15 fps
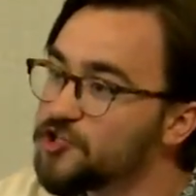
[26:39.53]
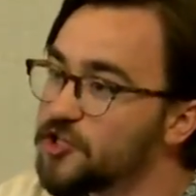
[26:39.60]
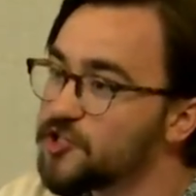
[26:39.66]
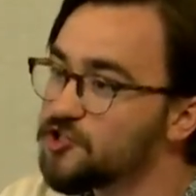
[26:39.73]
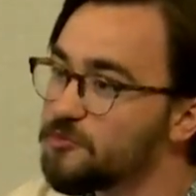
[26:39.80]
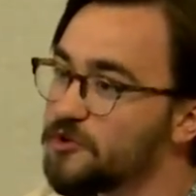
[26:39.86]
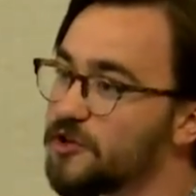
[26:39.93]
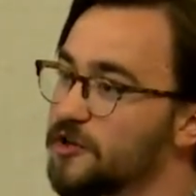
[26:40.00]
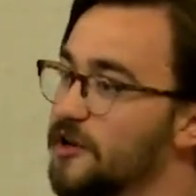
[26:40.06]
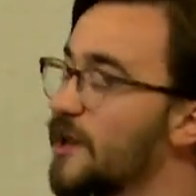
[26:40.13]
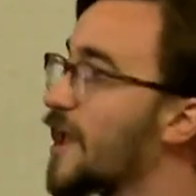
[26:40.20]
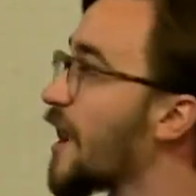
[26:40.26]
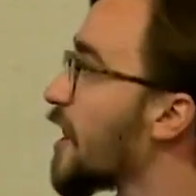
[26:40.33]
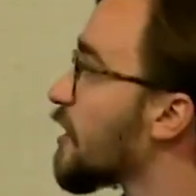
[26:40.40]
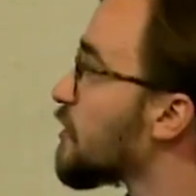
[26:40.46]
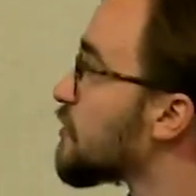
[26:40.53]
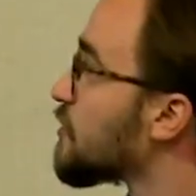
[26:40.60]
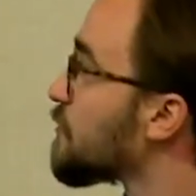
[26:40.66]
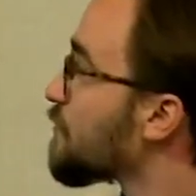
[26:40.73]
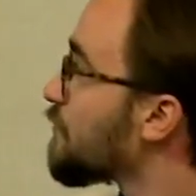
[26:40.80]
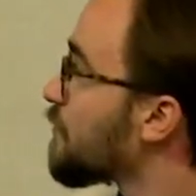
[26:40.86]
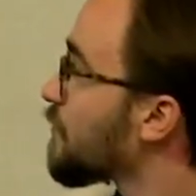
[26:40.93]
instrument and
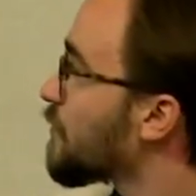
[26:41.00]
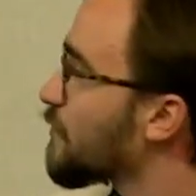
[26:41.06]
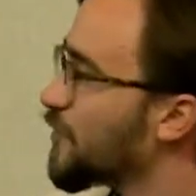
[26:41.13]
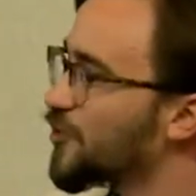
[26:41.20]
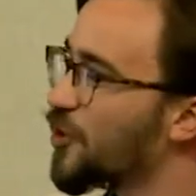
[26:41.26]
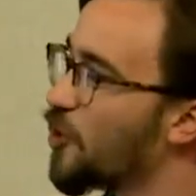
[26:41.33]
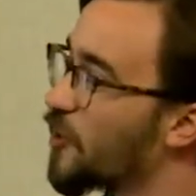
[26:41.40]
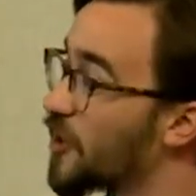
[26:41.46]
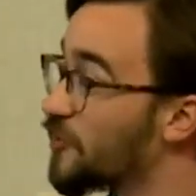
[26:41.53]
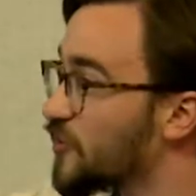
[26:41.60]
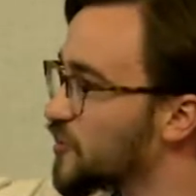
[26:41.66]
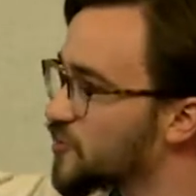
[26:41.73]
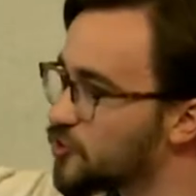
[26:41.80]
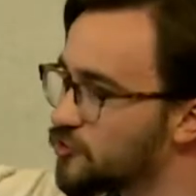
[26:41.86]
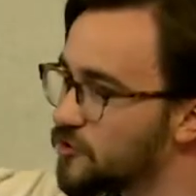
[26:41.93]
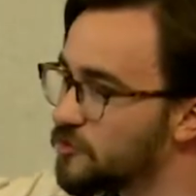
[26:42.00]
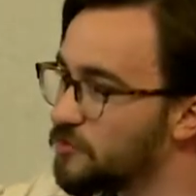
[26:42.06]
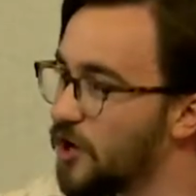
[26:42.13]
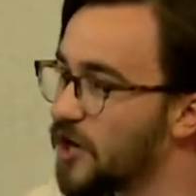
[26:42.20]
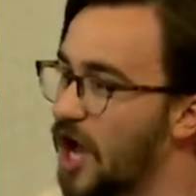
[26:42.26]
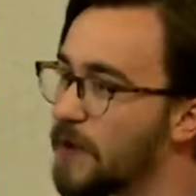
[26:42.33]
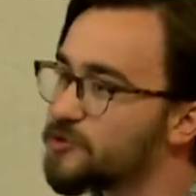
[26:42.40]
in these new
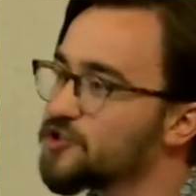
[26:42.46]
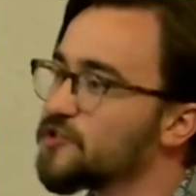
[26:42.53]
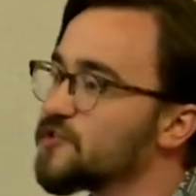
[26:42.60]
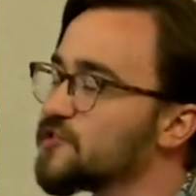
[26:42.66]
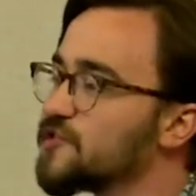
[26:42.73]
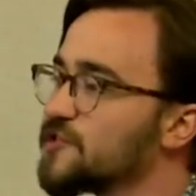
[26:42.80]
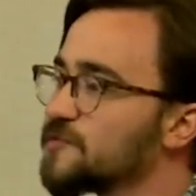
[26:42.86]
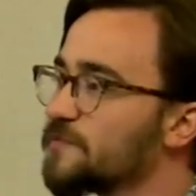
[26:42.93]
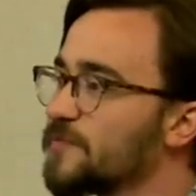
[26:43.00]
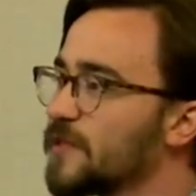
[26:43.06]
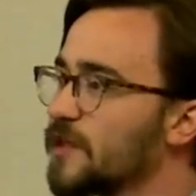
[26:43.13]
debug options,